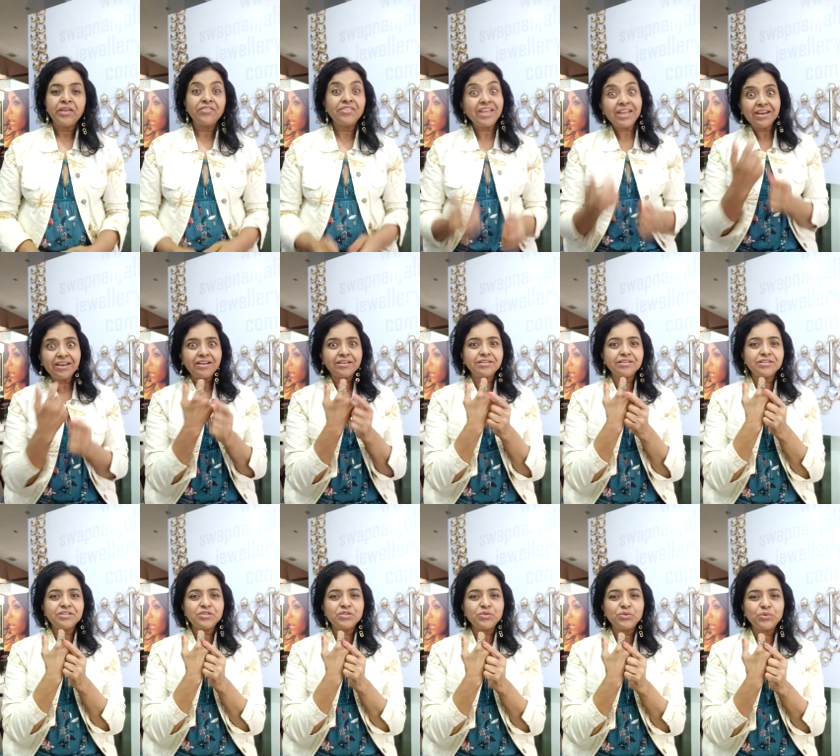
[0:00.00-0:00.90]
then I
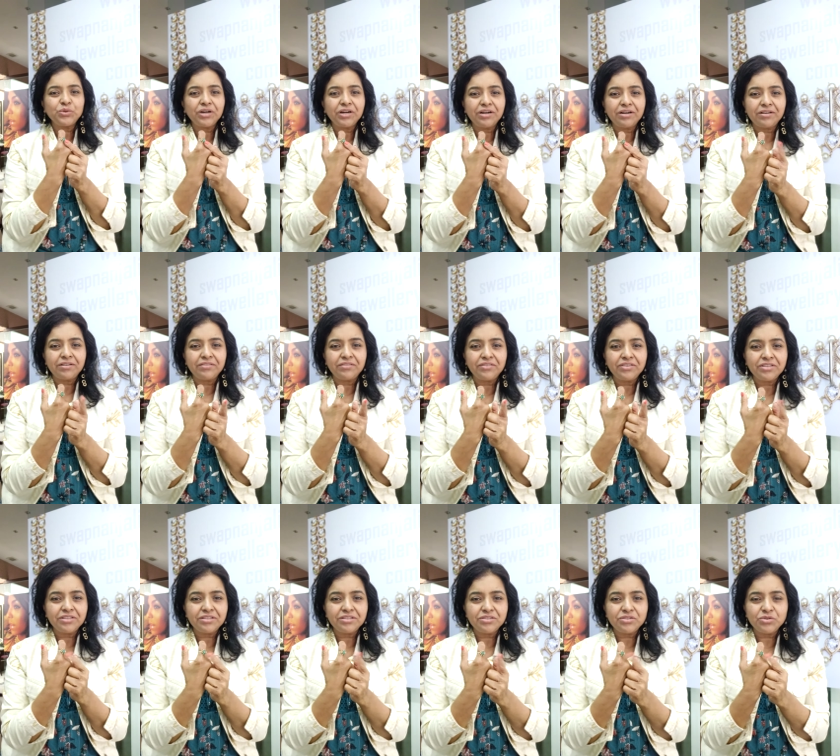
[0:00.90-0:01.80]
turn to uh,
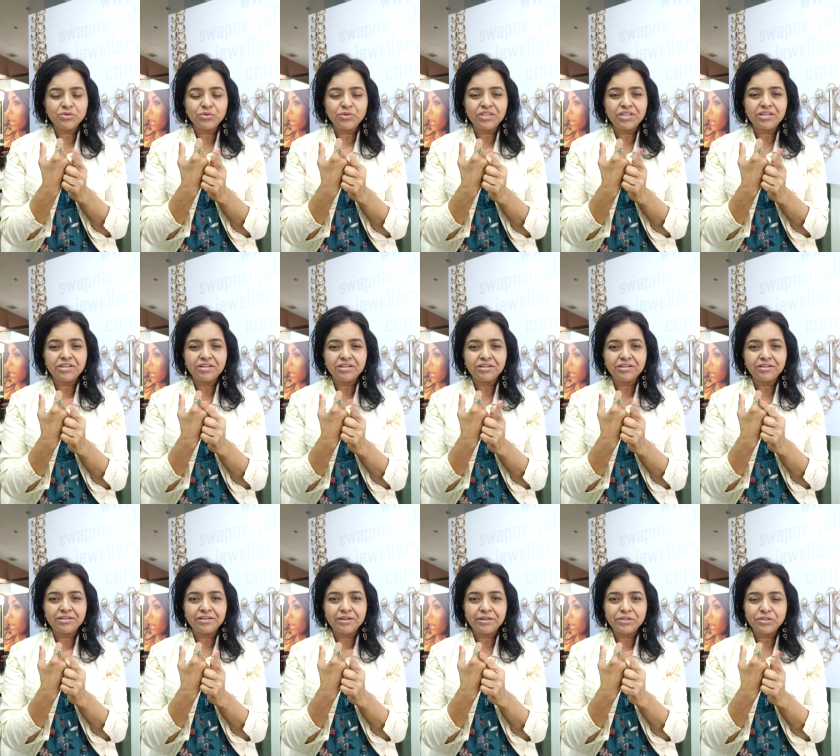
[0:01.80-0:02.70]
to the
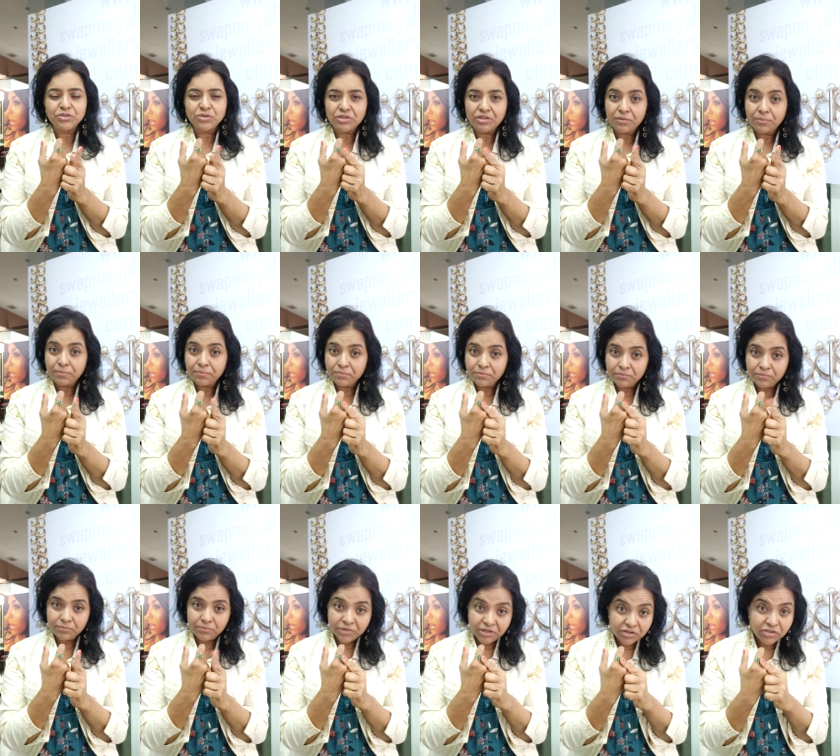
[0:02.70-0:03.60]
uh, to the
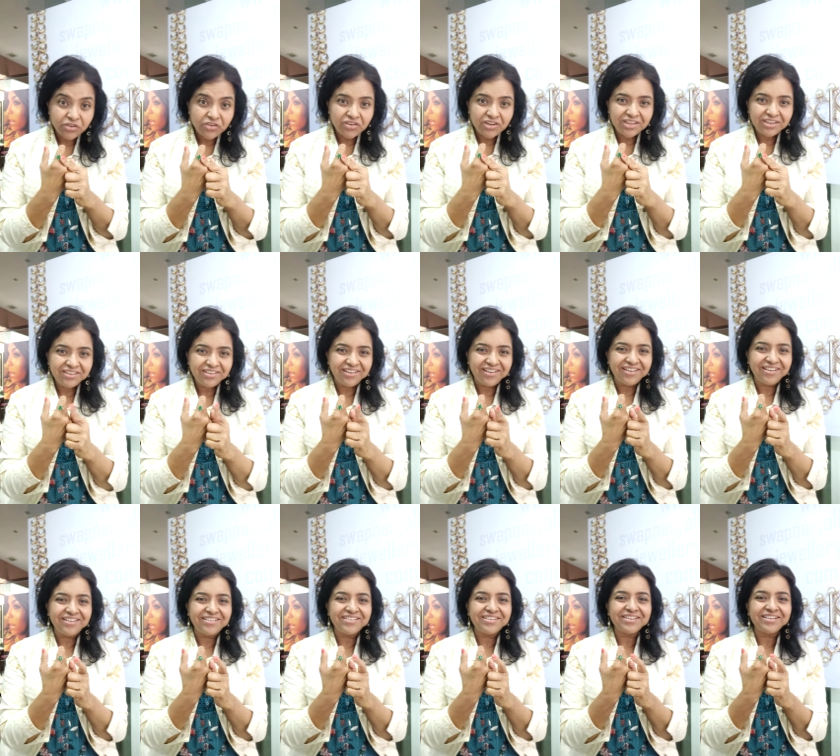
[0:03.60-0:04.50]
Mercury
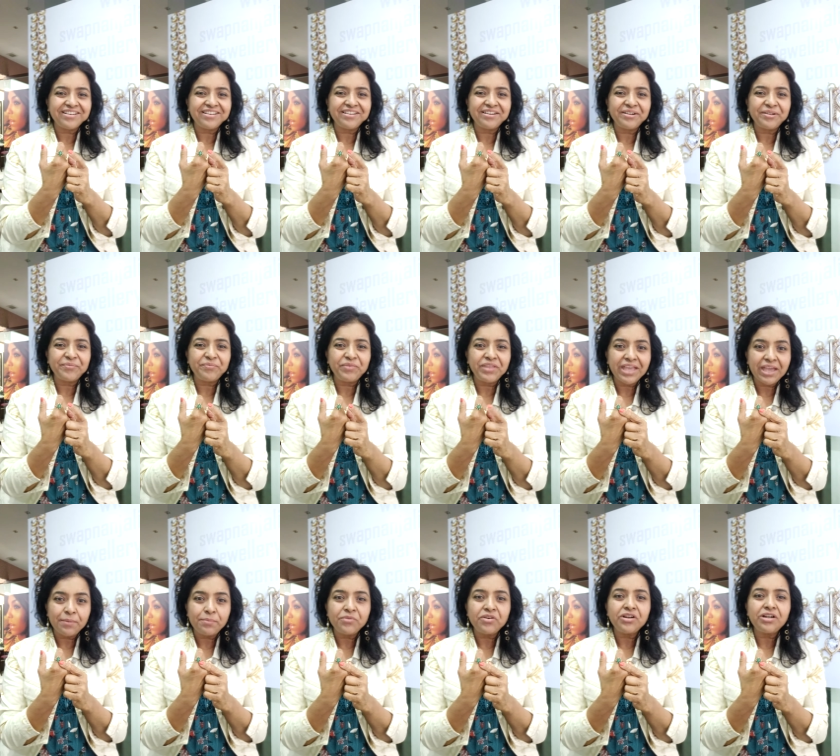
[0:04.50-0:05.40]
or uh, the
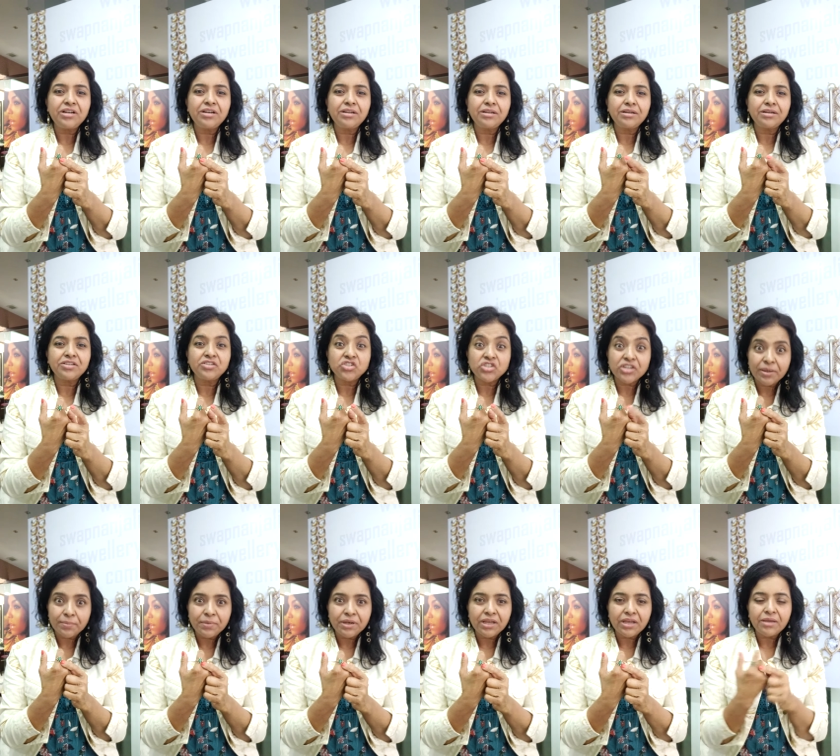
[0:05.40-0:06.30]
Emerald
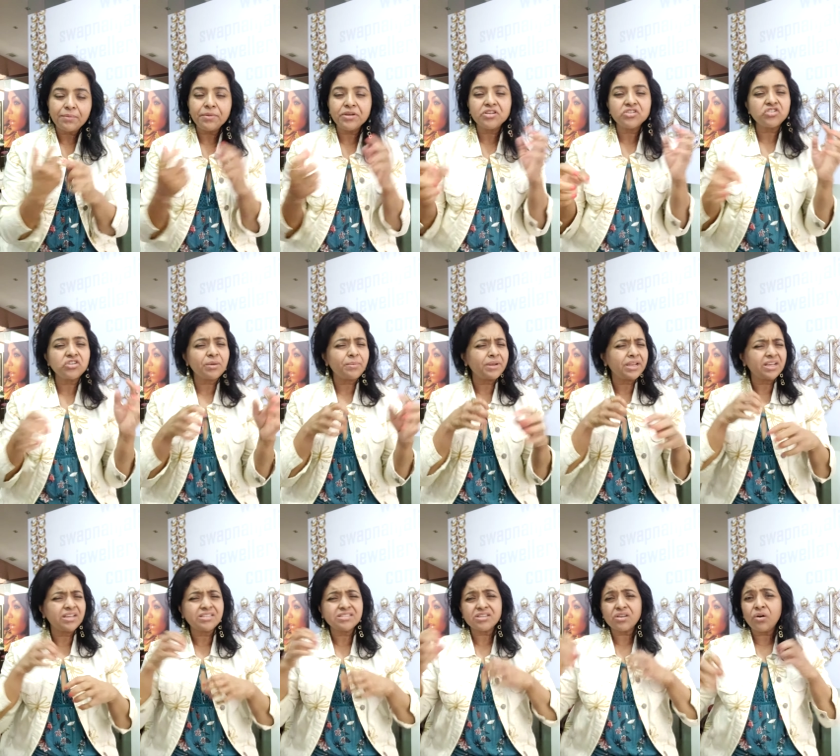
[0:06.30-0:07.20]
Gemini because
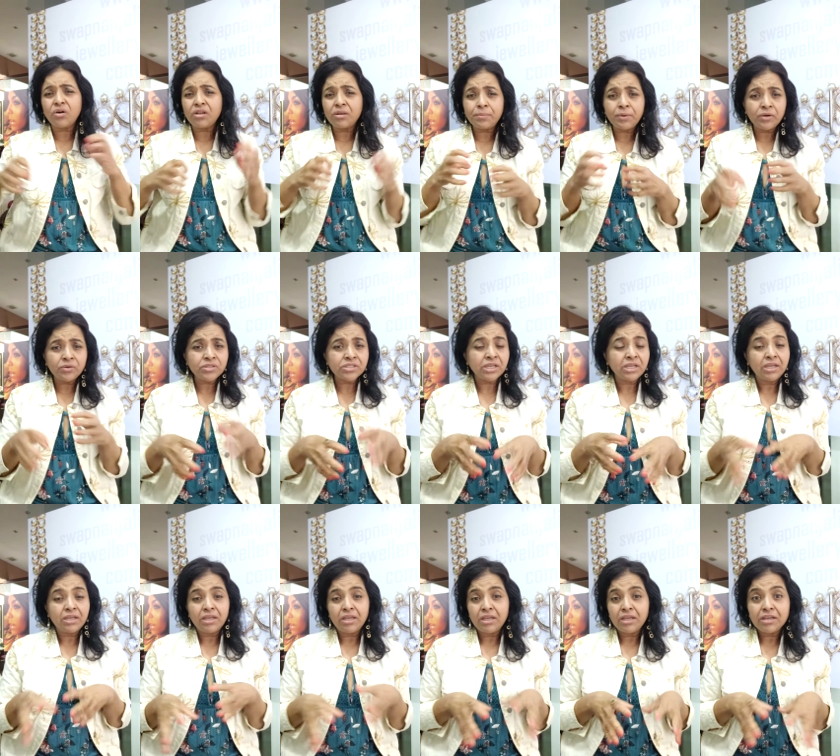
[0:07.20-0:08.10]
Gemini is all about
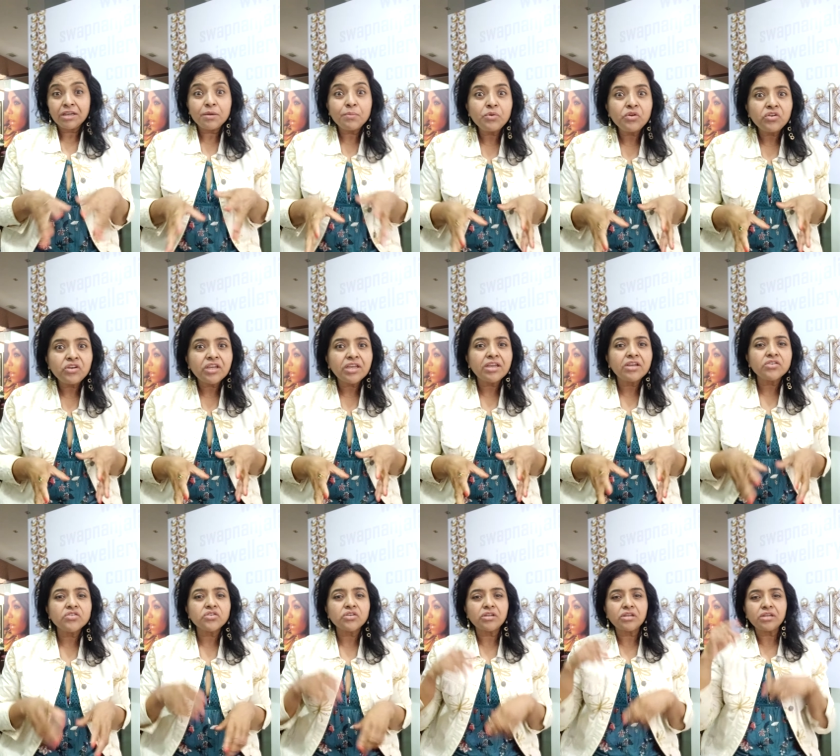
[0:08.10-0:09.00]

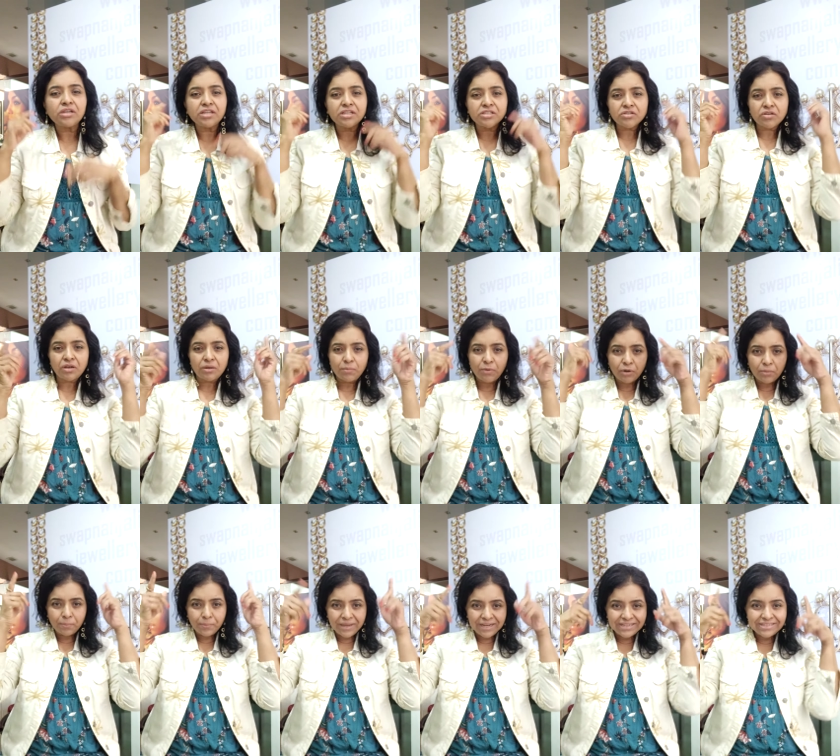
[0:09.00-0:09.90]
communication. It's all
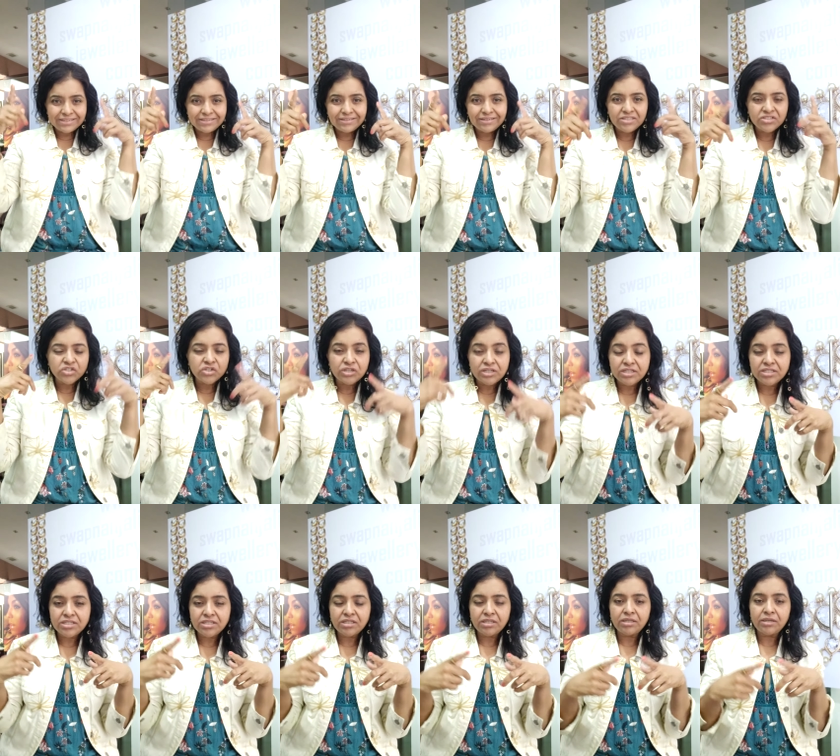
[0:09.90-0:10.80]
about mental
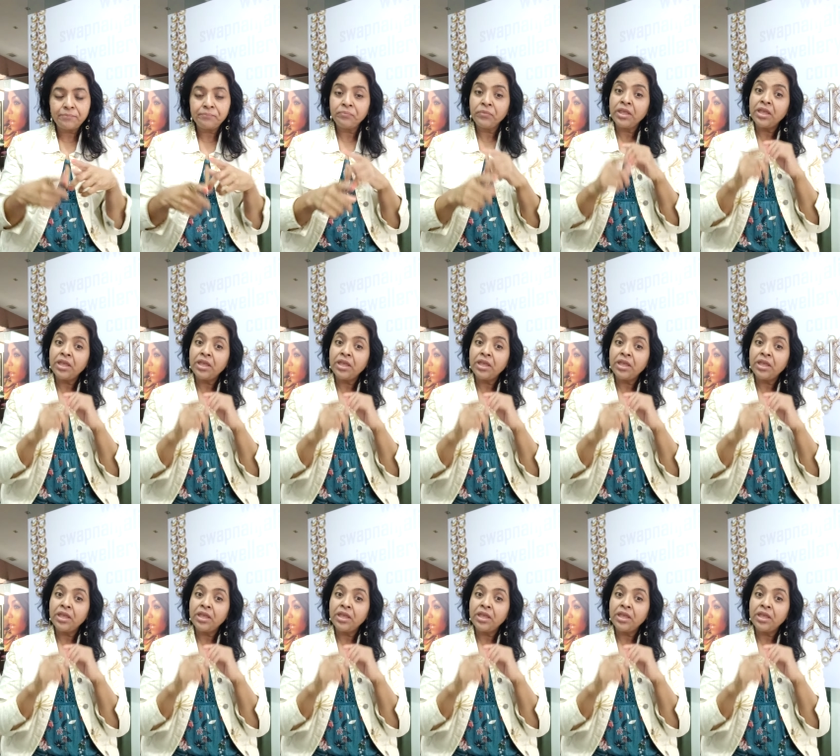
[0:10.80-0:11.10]
agility.